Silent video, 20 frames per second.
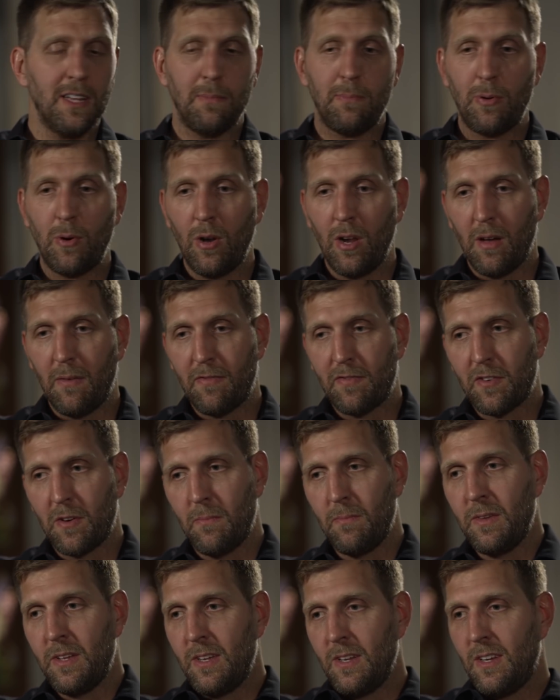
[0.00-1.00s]
that pull up
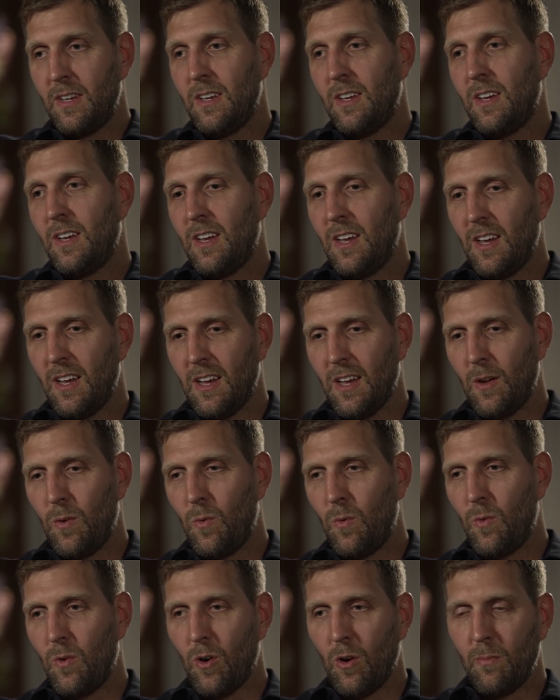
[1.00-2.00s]
from
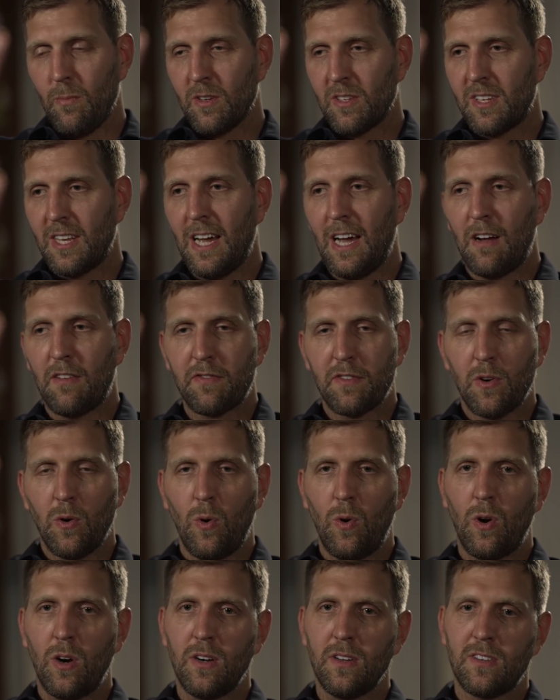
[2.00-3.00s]
almost half
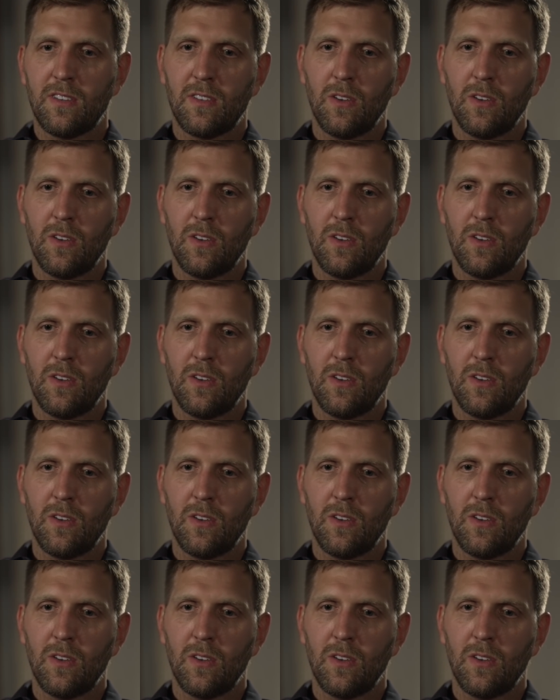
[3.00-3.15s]
court.